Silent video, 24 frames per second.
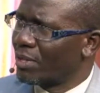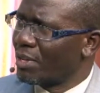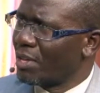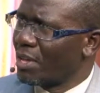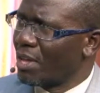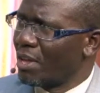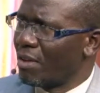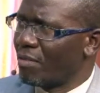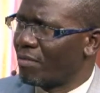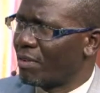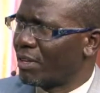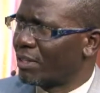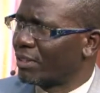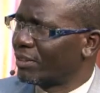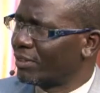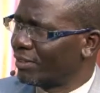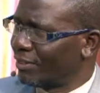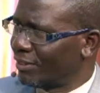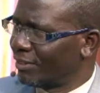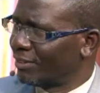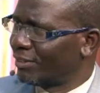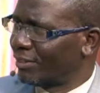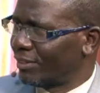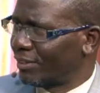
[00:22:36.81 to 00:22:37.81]
even
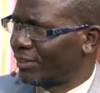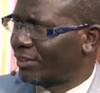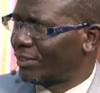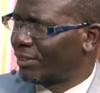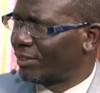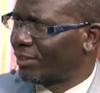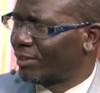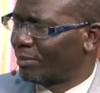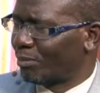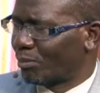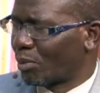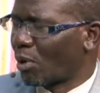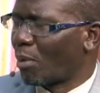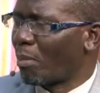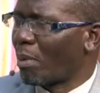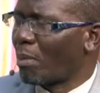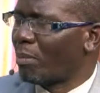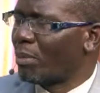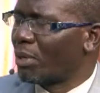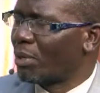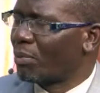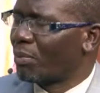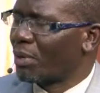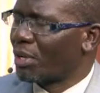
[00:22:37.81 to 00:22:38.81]

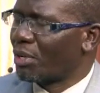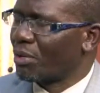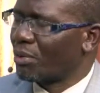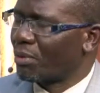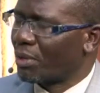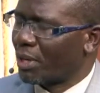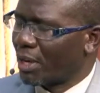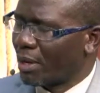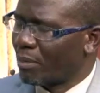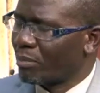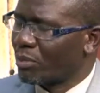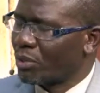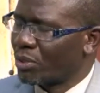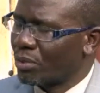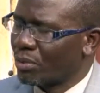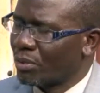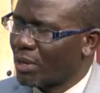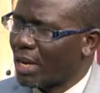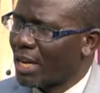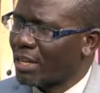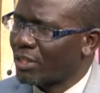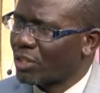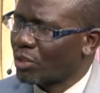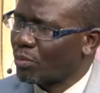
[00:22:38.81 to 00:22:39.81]
probably when you come to
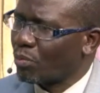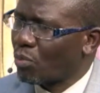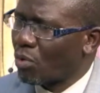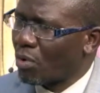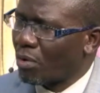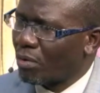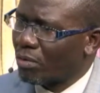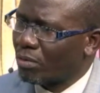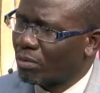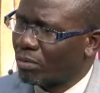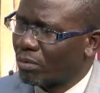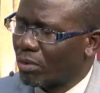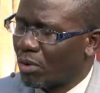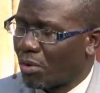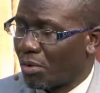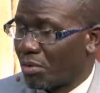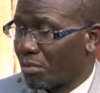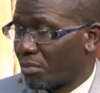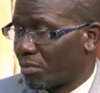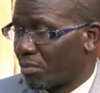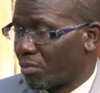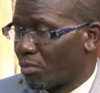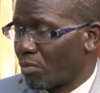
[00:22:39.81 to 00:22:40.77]
ask more or